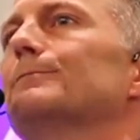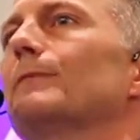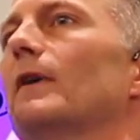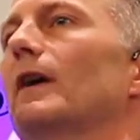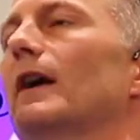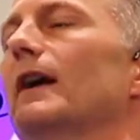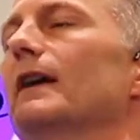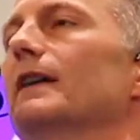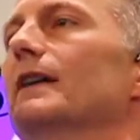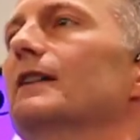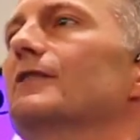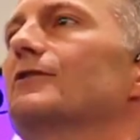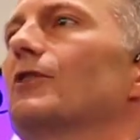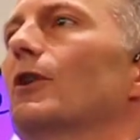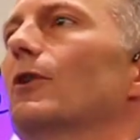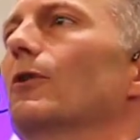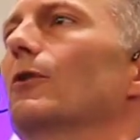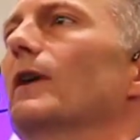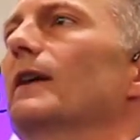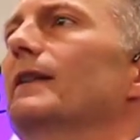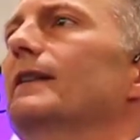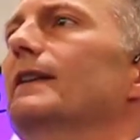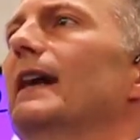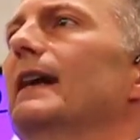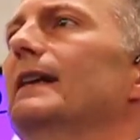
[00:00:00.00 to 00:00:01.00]
All right? And
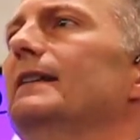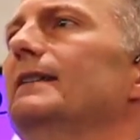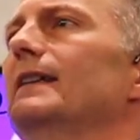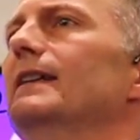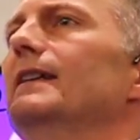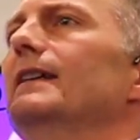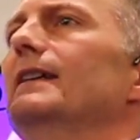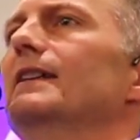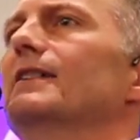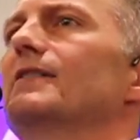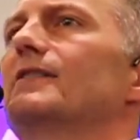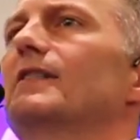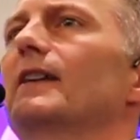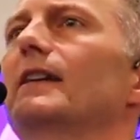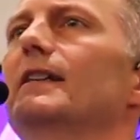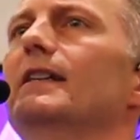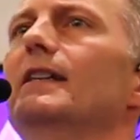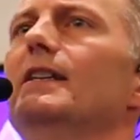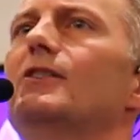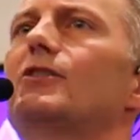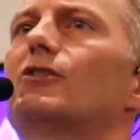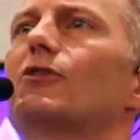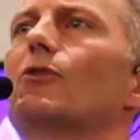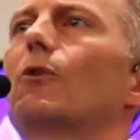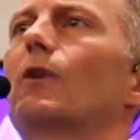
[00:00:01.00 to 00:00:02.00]
so the idea is that
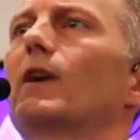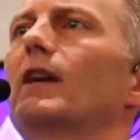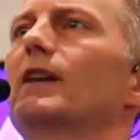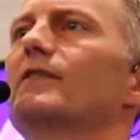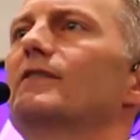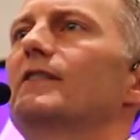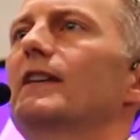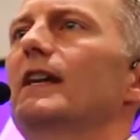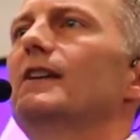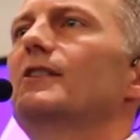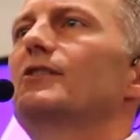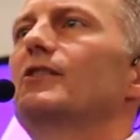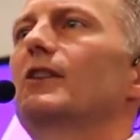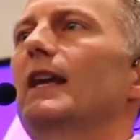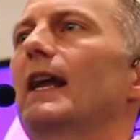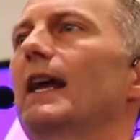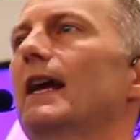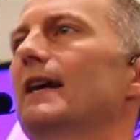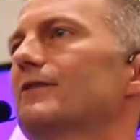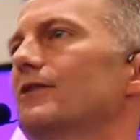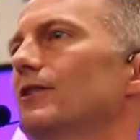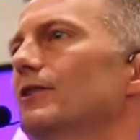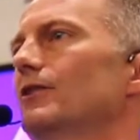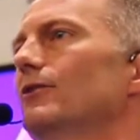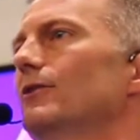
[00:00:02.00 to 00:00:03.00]
each organization
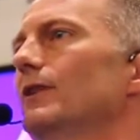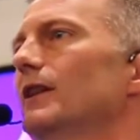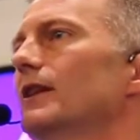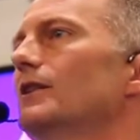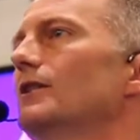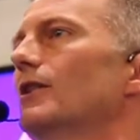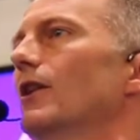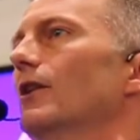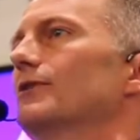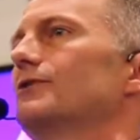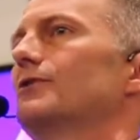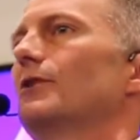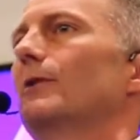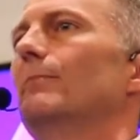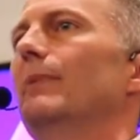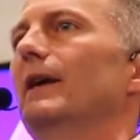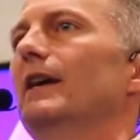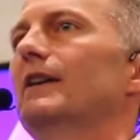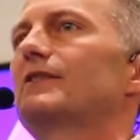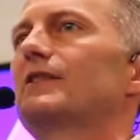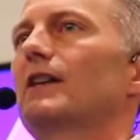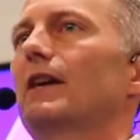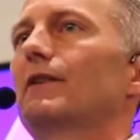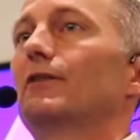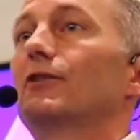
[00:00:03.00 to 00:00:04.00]
has a unique culture
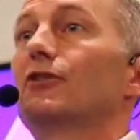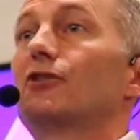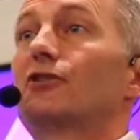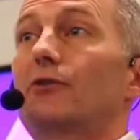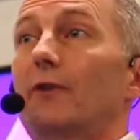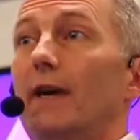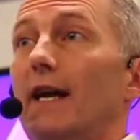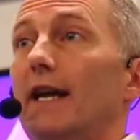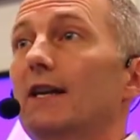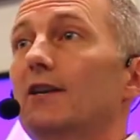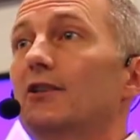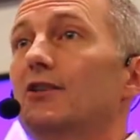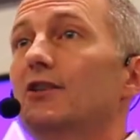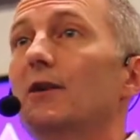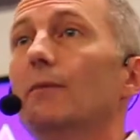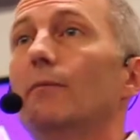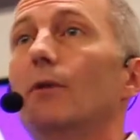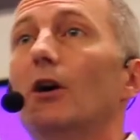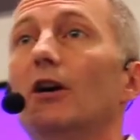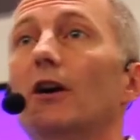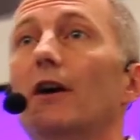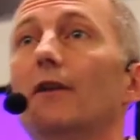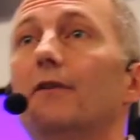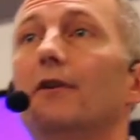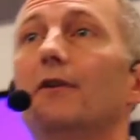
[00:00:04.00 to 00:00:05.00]
based on their strategy,
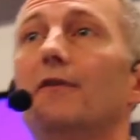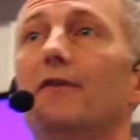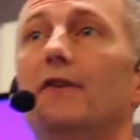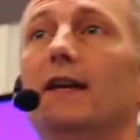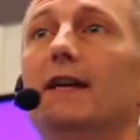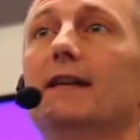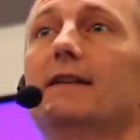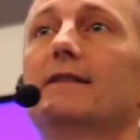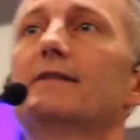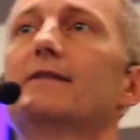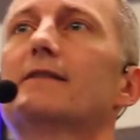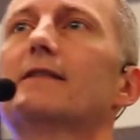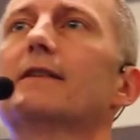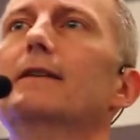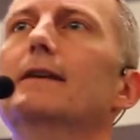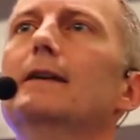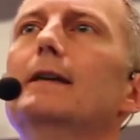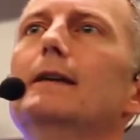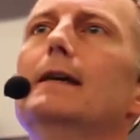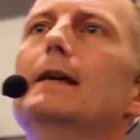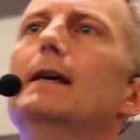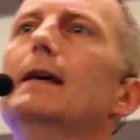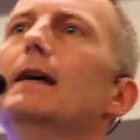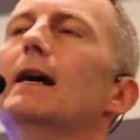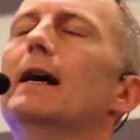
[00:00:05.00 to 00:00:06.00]
among other things,
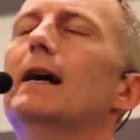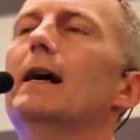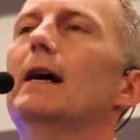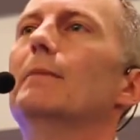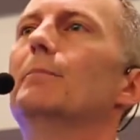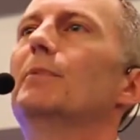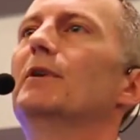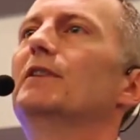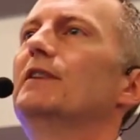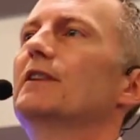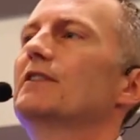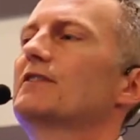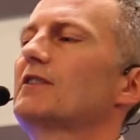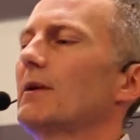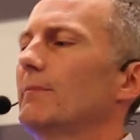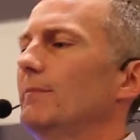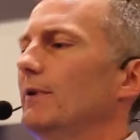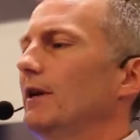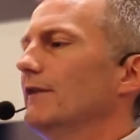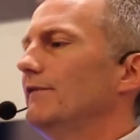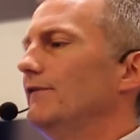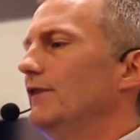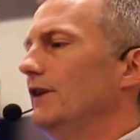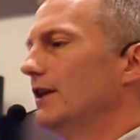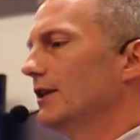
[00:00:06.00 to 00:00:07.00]
but this can
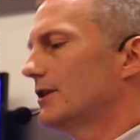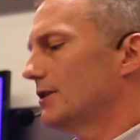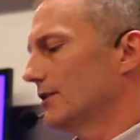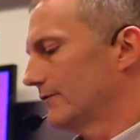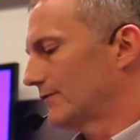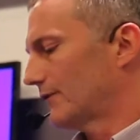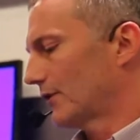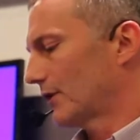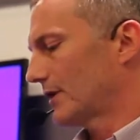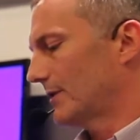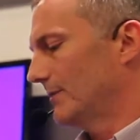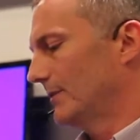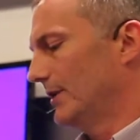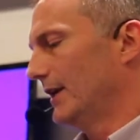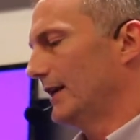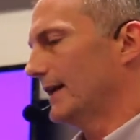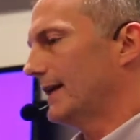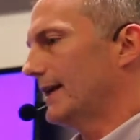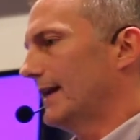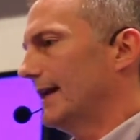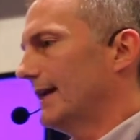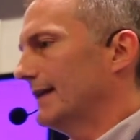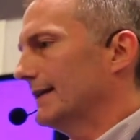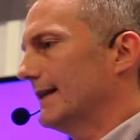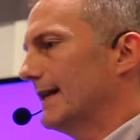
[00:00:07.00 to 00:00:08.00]
be a vehicle for
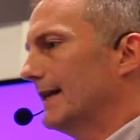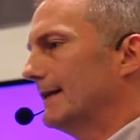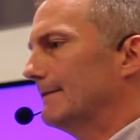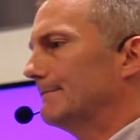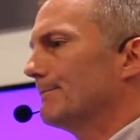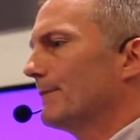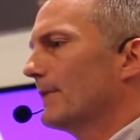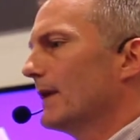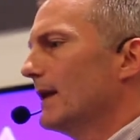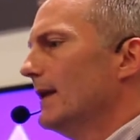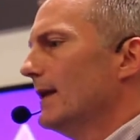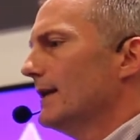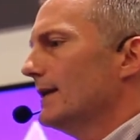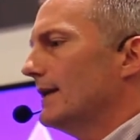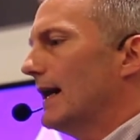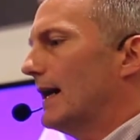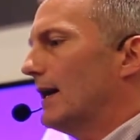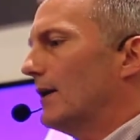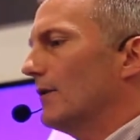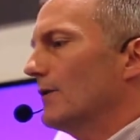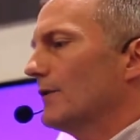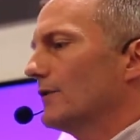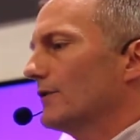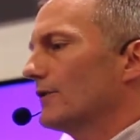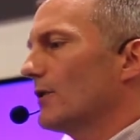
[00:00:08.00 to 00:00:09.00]
communicating that.
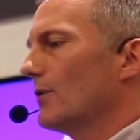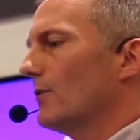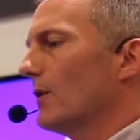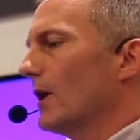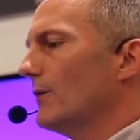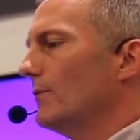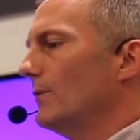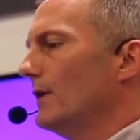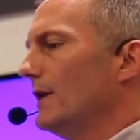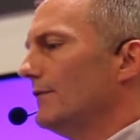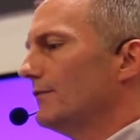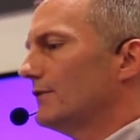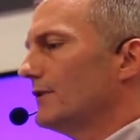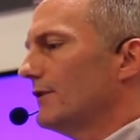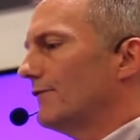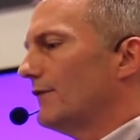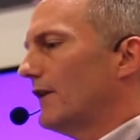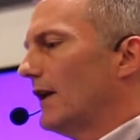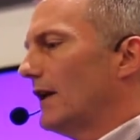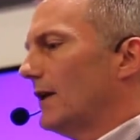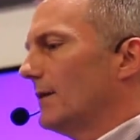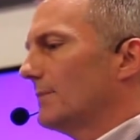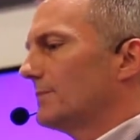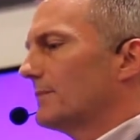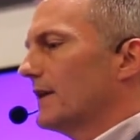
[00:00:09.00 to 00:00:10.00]
Now, the way we've
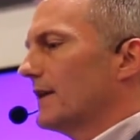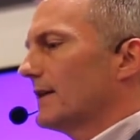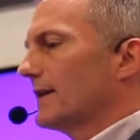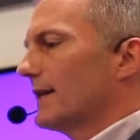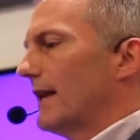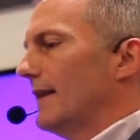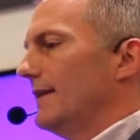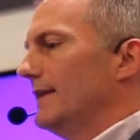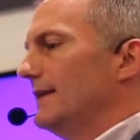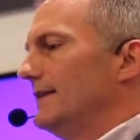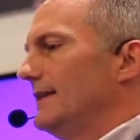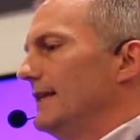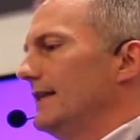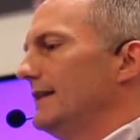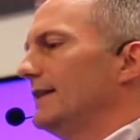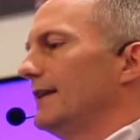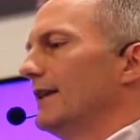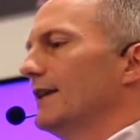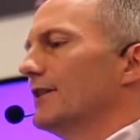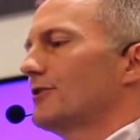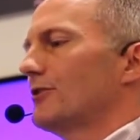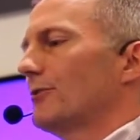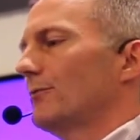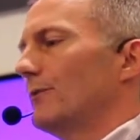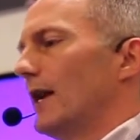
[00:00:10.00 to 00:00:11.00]
developed kind of the
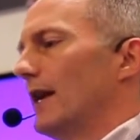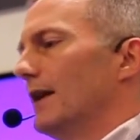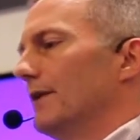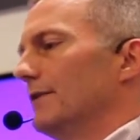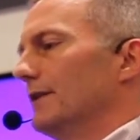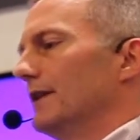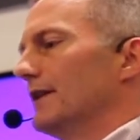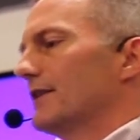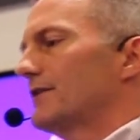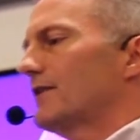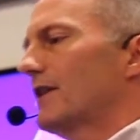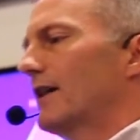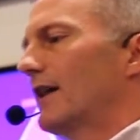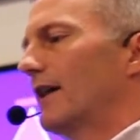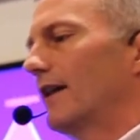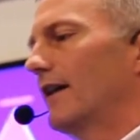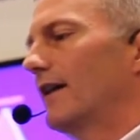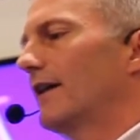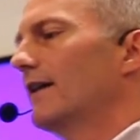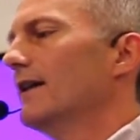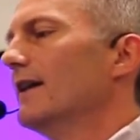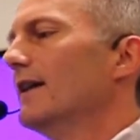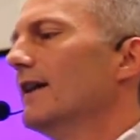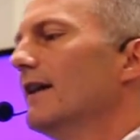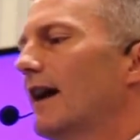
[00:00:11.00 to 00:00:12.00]
details around this
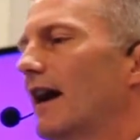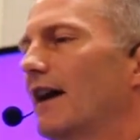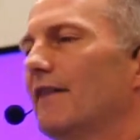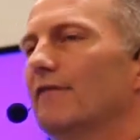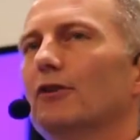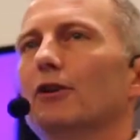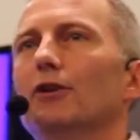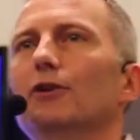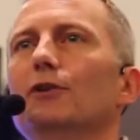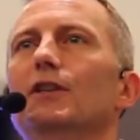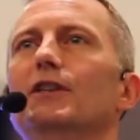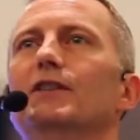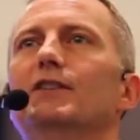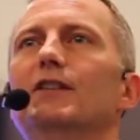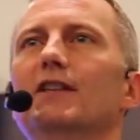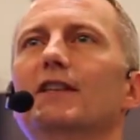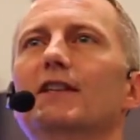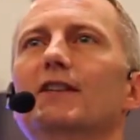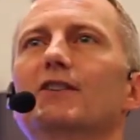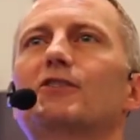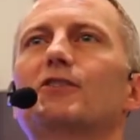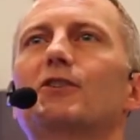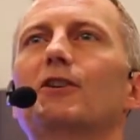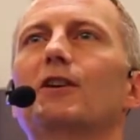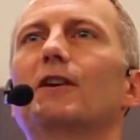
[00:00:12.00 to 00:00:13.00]
are, I've alluded to
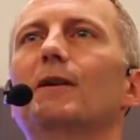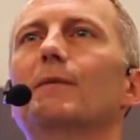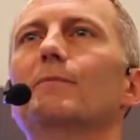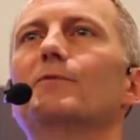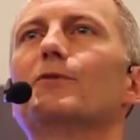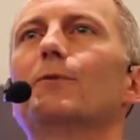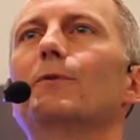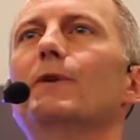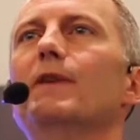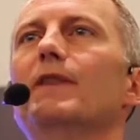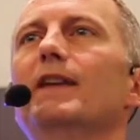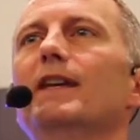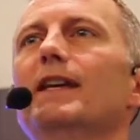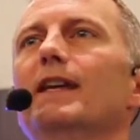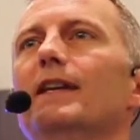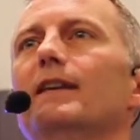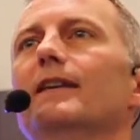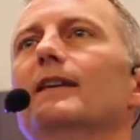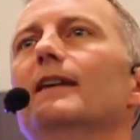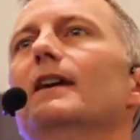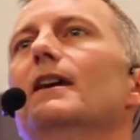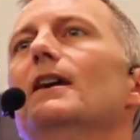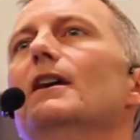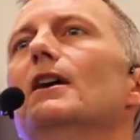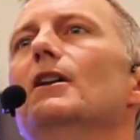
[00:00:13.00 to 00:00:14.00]
these terms,
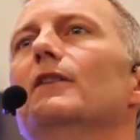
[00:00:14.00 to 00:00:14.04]
within